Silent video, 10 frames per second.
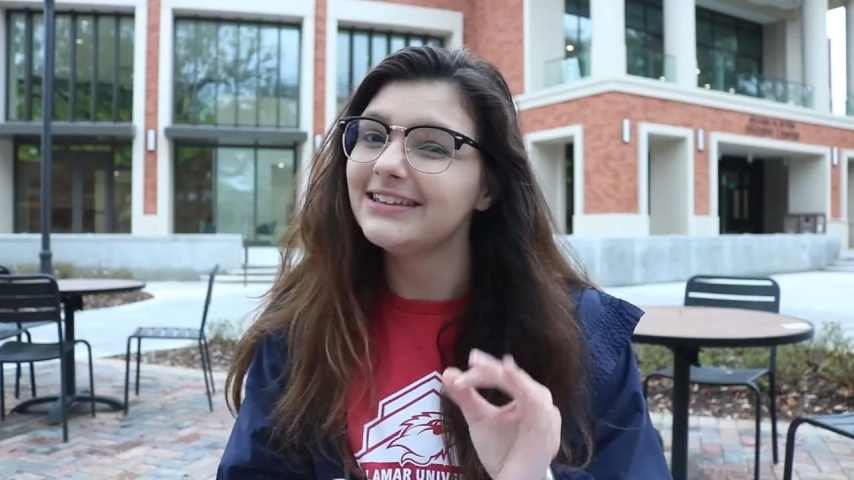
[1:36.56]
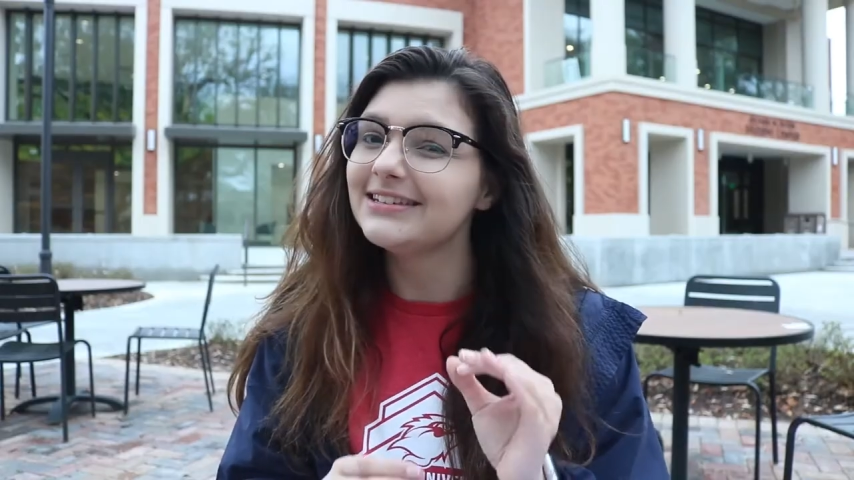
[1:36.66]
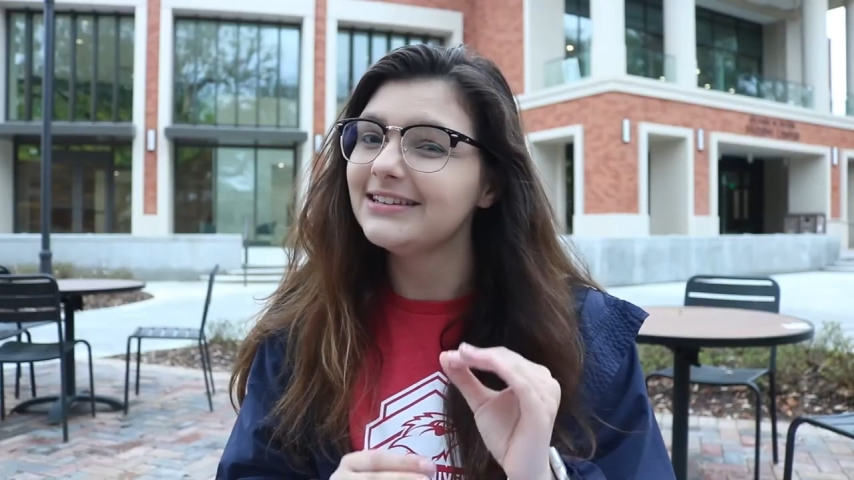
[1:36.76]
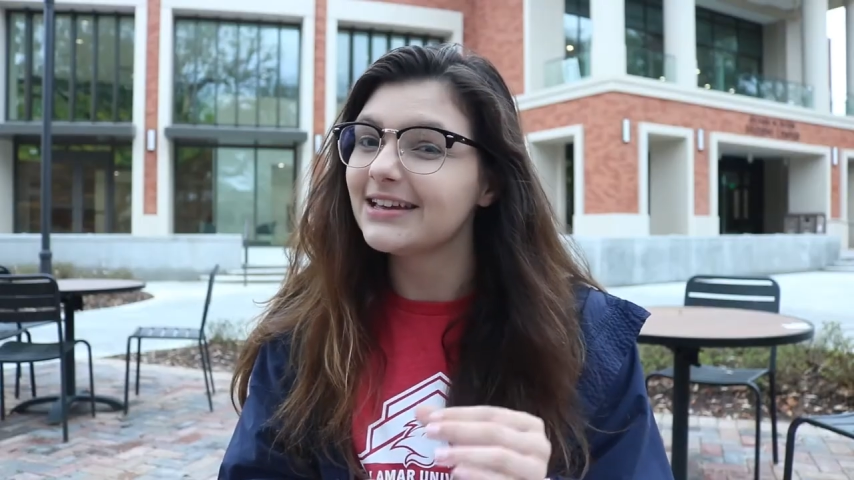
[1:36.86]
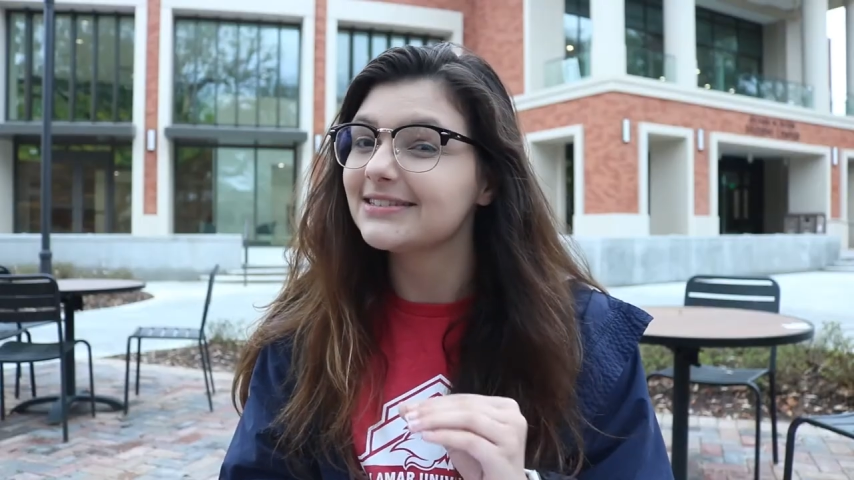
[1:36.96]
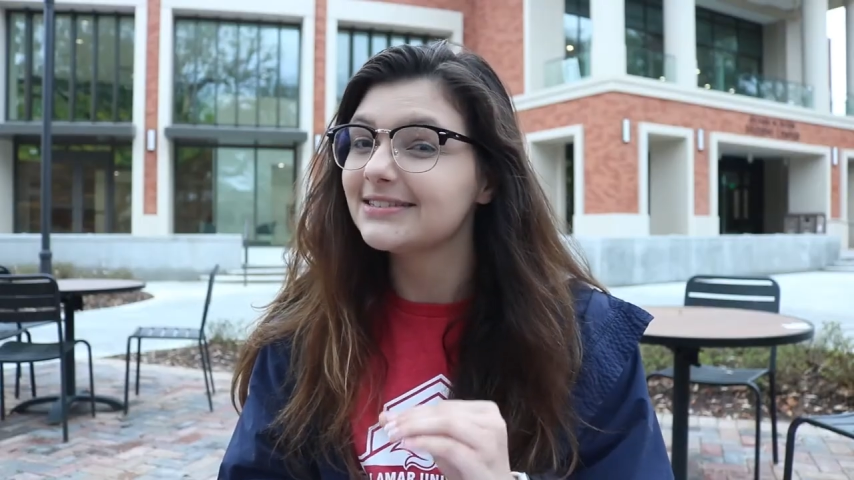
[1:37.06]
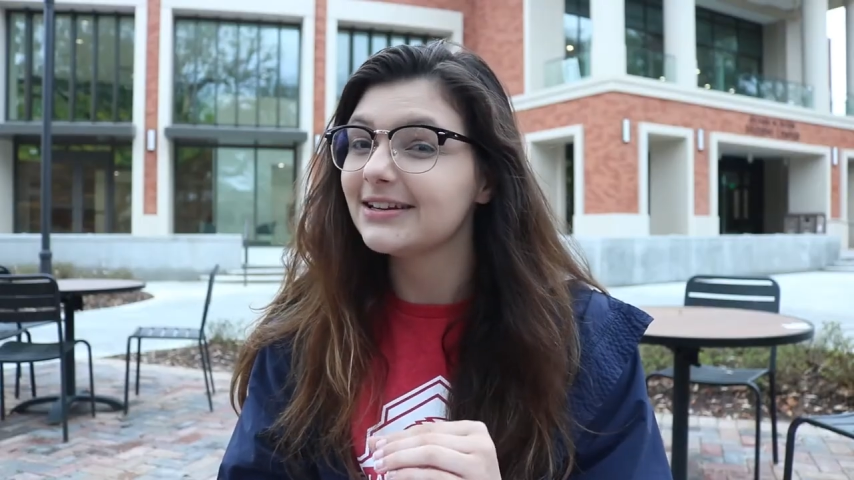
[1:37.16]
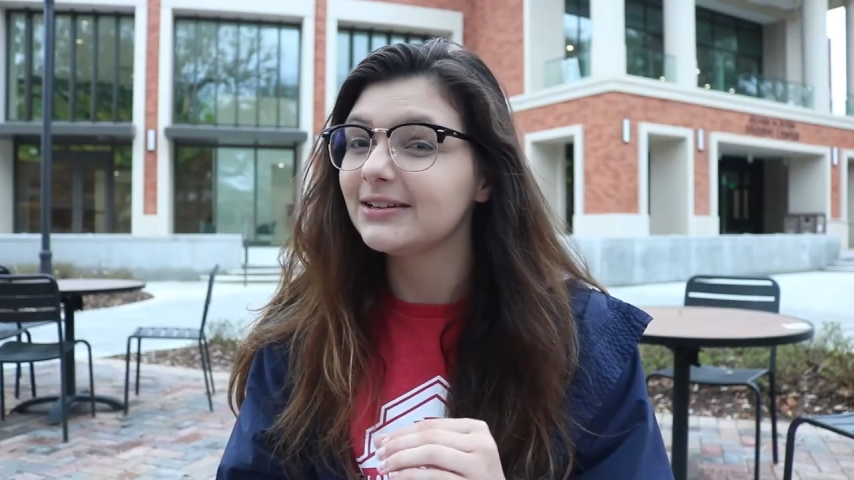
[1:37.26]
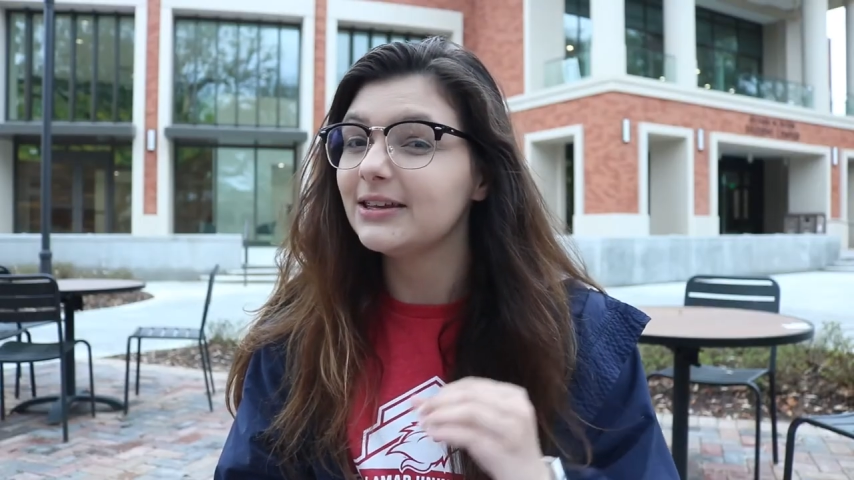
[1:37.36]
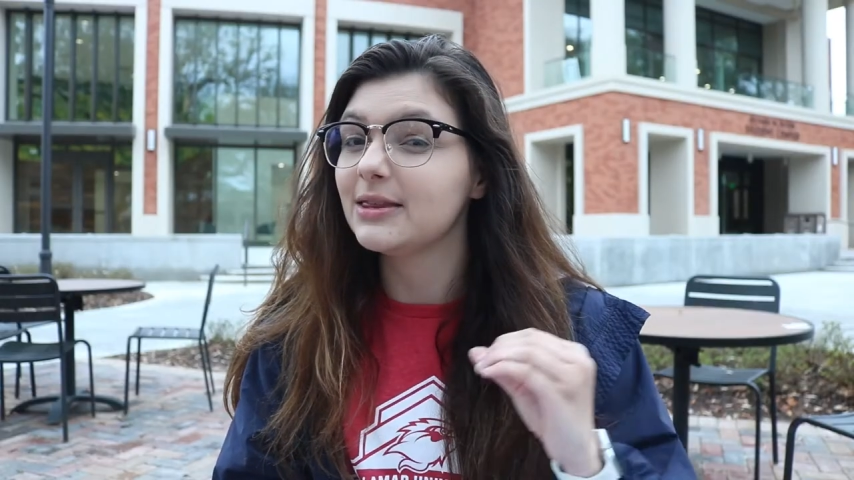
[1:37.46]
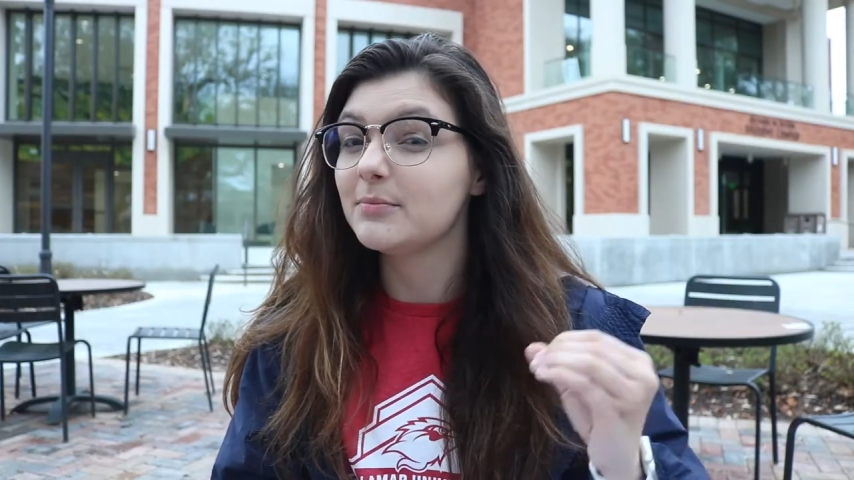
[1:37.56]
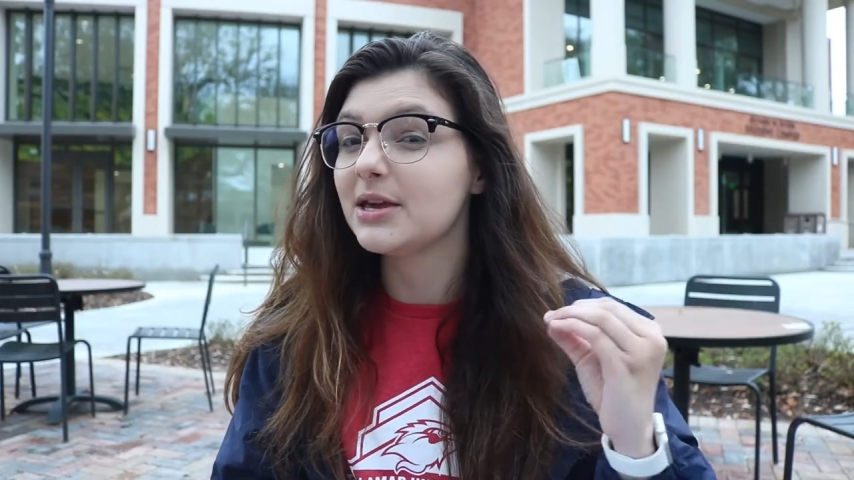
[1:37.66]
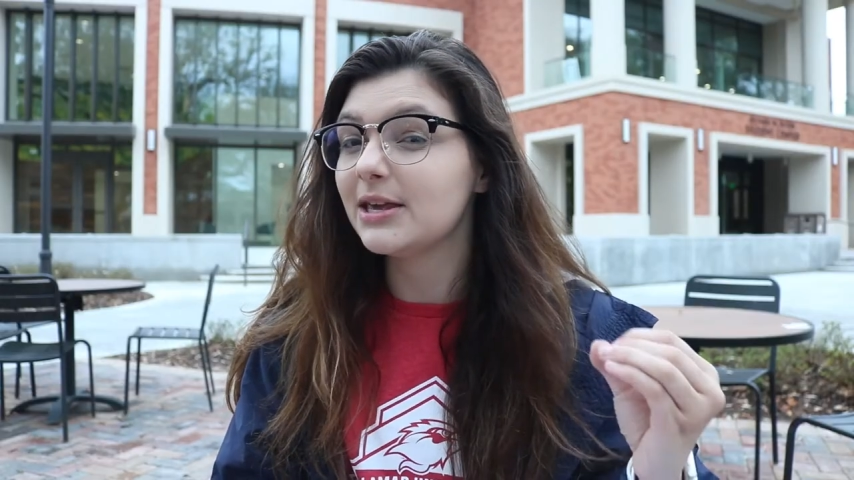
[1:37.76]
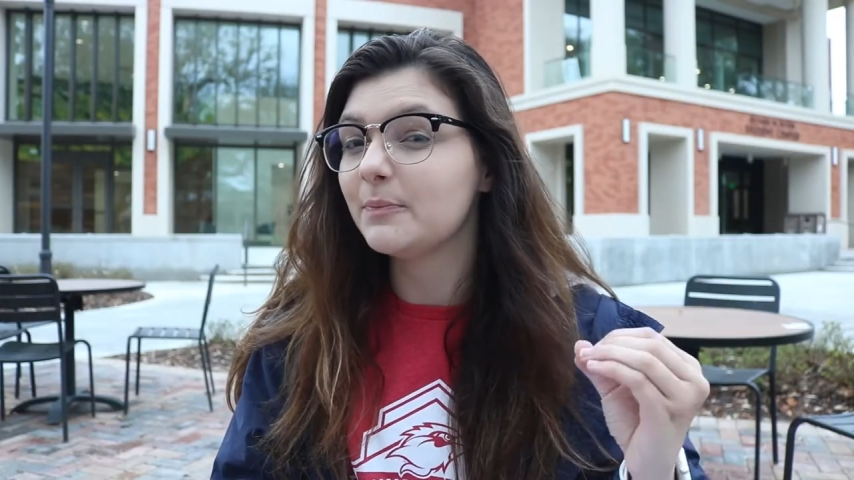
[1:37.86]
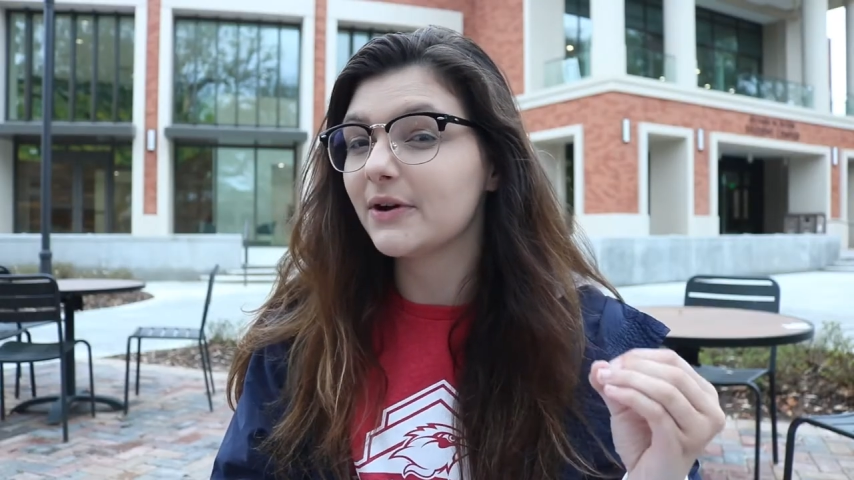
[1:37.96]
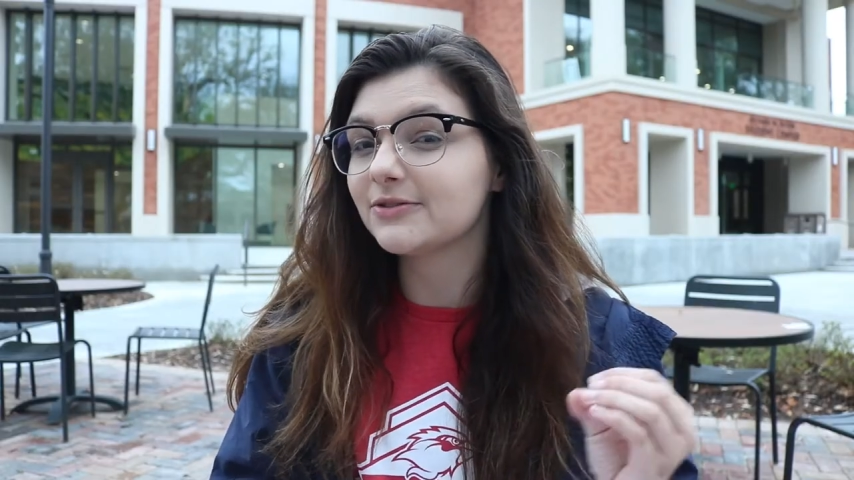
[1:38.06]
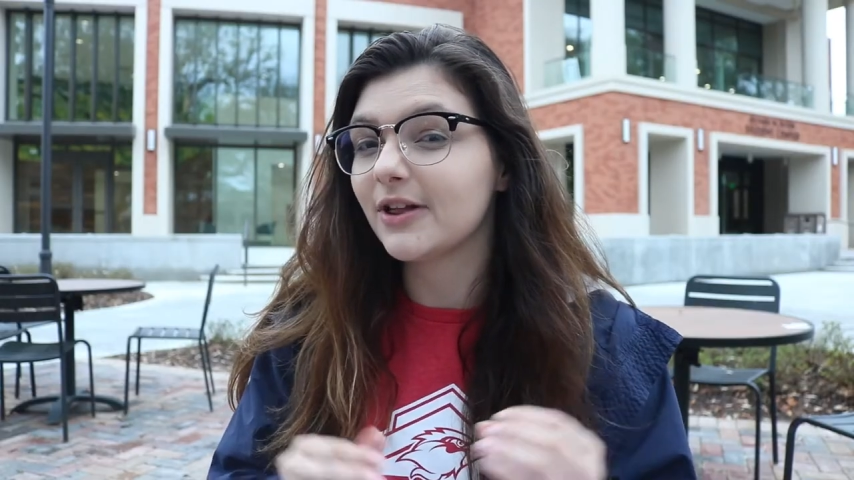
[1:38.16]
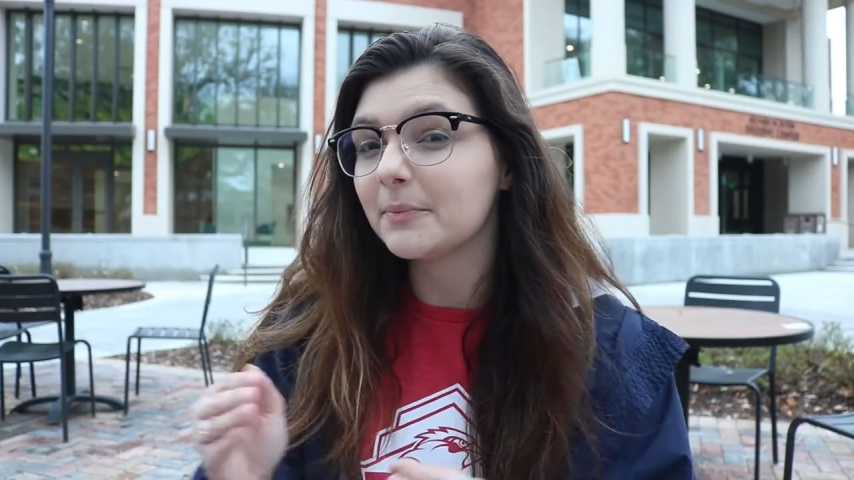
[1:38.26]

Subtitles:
isn't necessarily the Mickey pretzel.